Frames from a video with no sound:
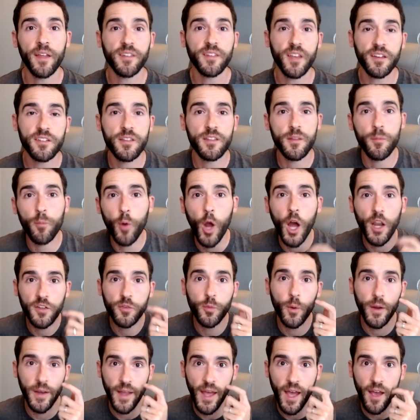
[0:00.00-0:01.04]
actually the broadest
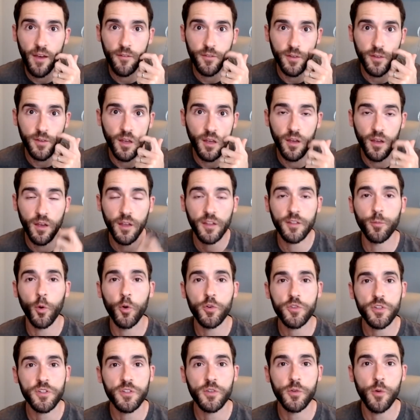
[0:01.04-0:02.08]
way to have
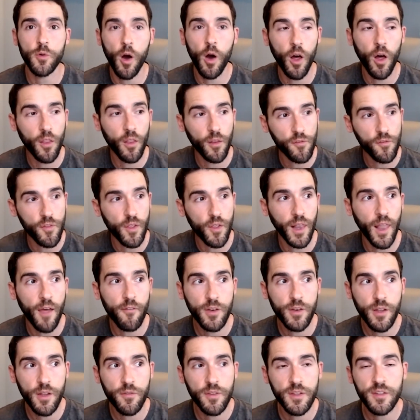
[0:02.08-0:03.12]
exposure to all of
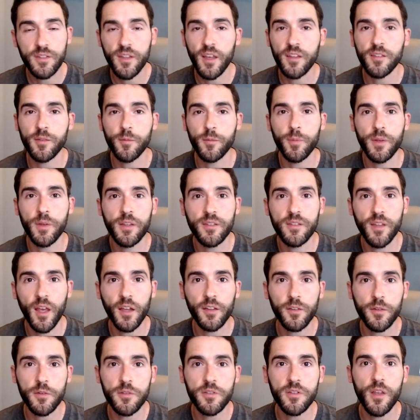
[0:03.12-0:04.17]
11 of these S&P
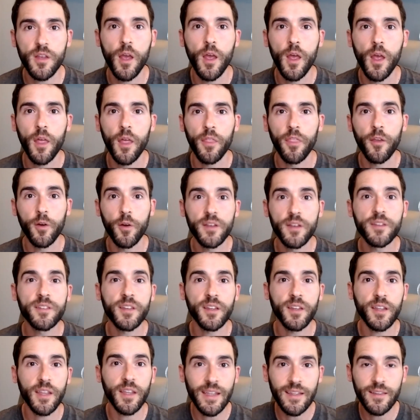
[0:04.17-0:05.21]
sectors. There is
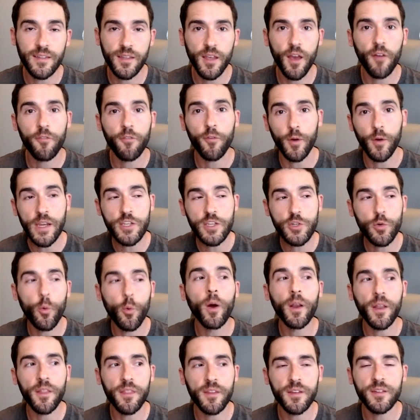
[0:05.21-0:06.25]
an ETF for each
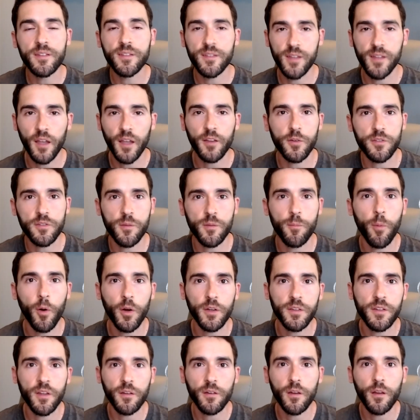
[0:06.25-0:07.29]
one of these sectors in
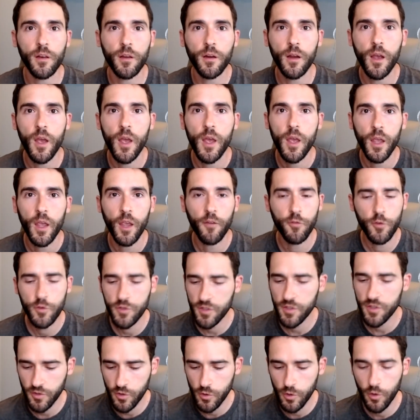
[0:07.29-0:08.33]
particular. If you
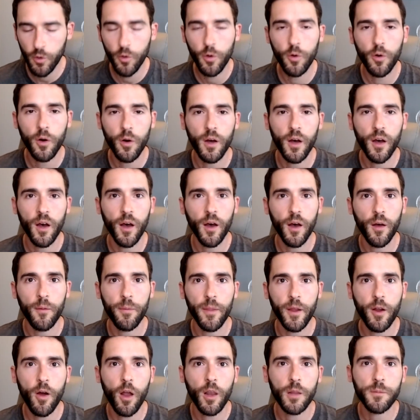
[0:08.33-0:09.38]
just Google, they
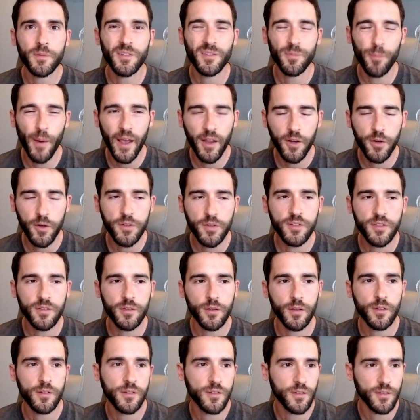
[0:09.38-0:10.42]
call them spiders,
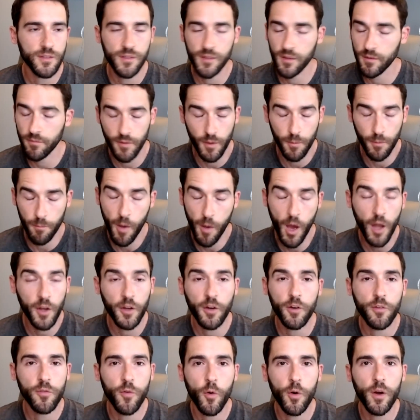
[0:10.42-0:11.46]
is just the
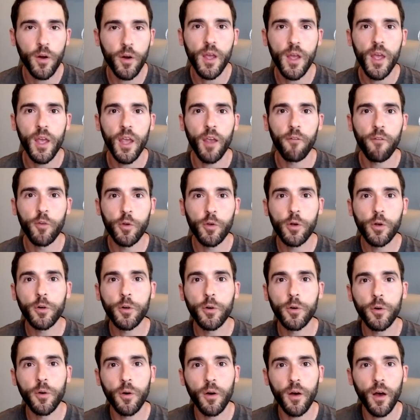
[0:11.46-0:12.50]
moniker for it. If you
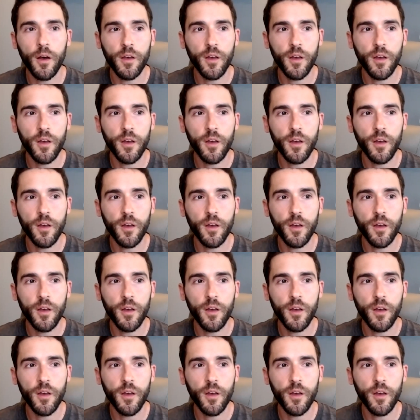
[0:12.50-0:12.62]
Google